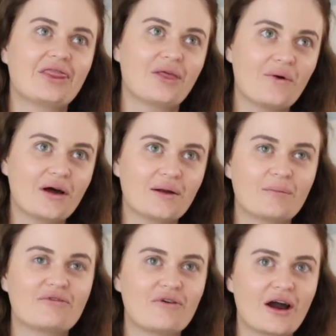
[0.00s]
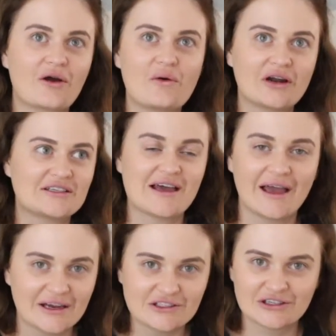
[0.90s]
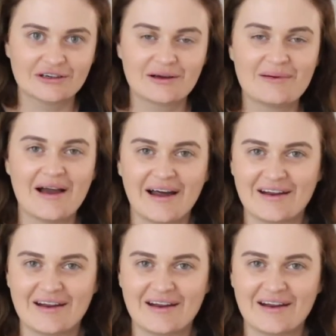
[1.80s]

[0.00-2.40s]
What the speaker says: thought, before I go on a tangent about